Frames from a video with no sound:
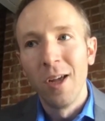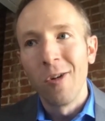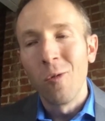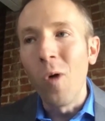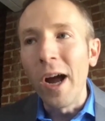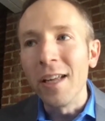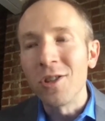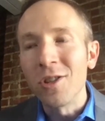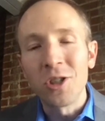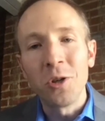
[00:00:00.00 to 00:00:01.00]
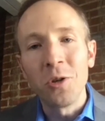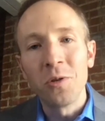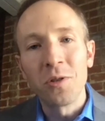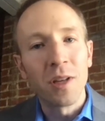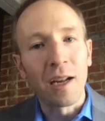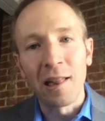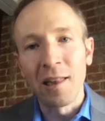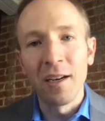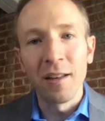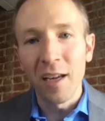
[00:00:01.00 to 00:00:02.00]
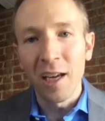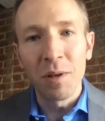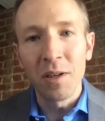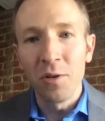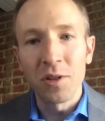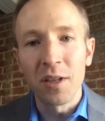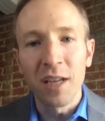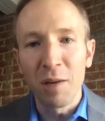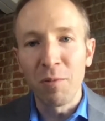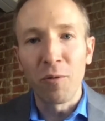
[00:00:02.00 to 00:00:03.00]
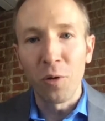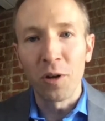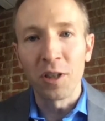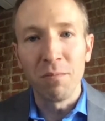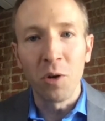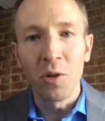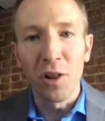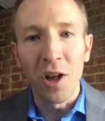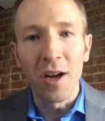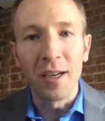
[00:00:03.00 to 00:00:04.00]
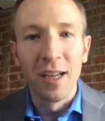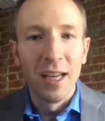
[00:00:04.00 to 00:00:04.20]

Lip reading: white shoes that clearly had been used the day before to mow the lawn.